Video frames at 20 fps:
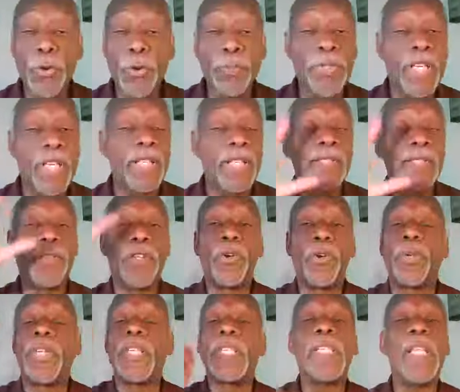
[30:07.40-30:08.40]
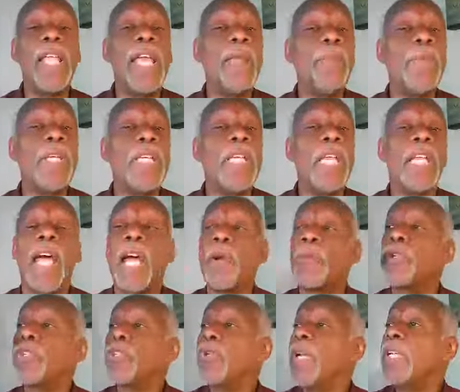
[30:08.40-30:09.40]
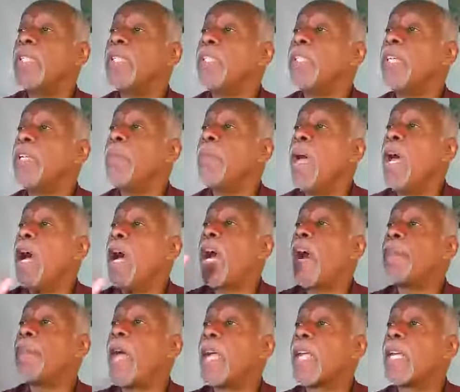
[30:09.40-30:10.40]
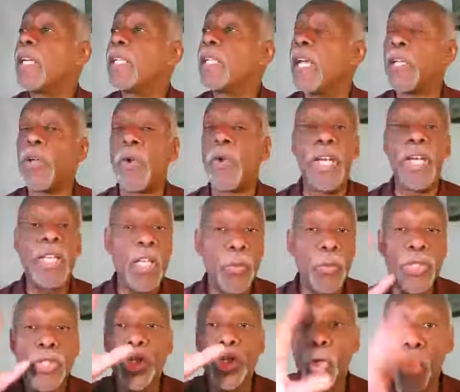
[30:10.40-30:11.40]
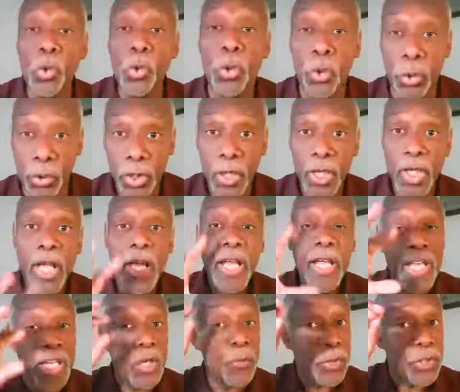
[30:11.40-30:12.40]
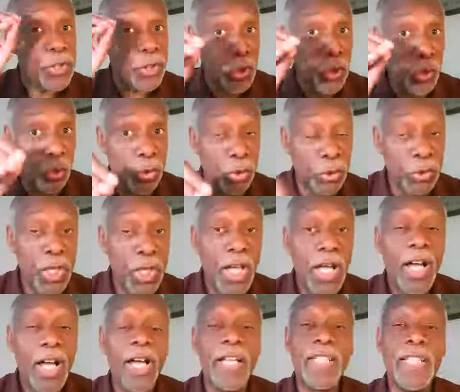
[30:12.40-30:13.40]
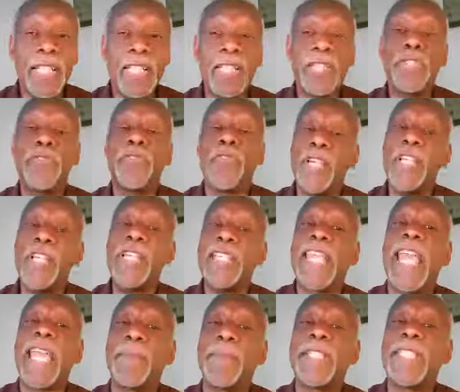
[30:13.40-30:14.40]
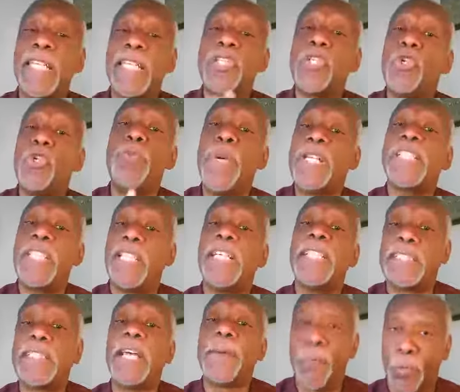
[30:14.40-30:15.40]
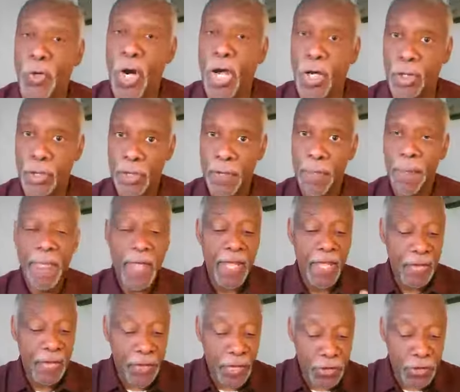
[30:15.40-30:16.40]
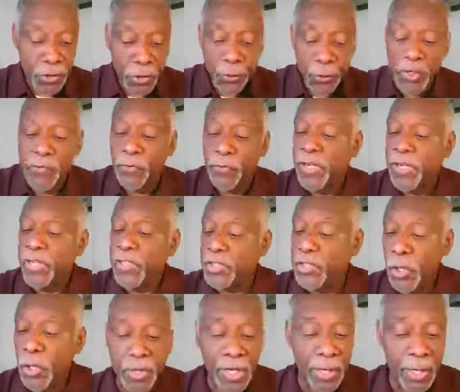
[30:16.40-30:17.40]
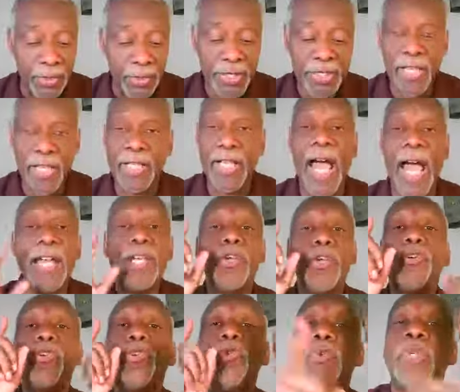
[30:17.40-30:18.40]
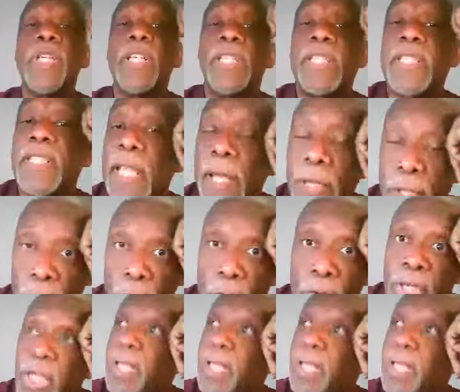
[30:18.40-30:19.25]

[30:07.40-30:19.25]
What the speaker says: said, though he slay me, yet I will trust him. I'm not going to let go. And he was cool. He was cool until his friends came and said, you must have done something wrong. His three friends showed up and said, I know you did something. You did